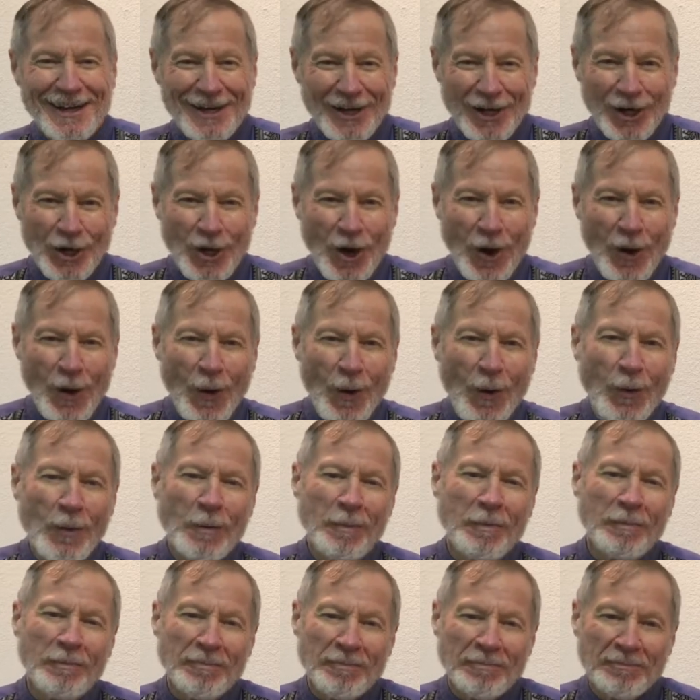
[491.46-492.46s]

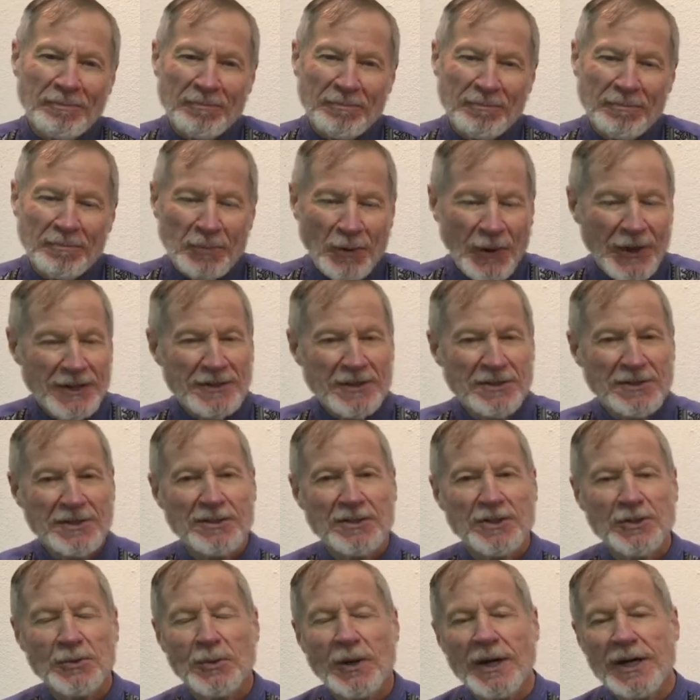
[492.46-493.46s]
goal, present
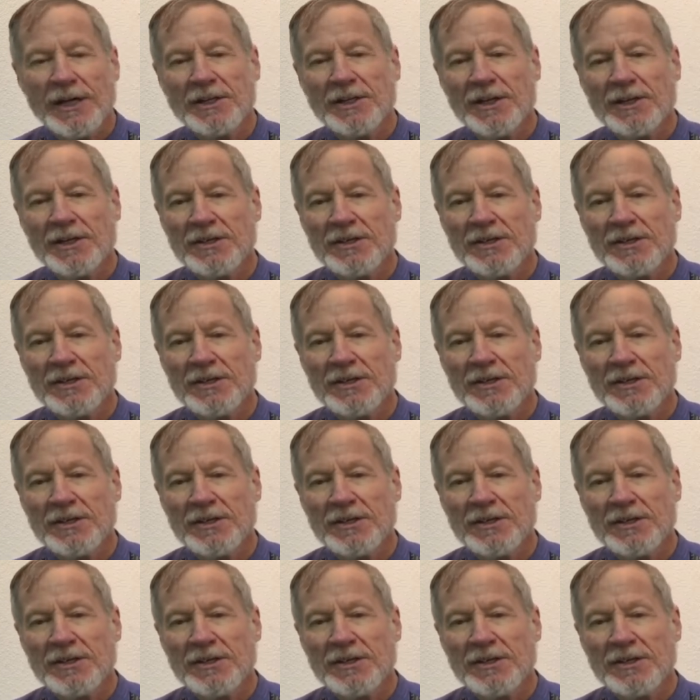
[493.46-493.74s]
situation,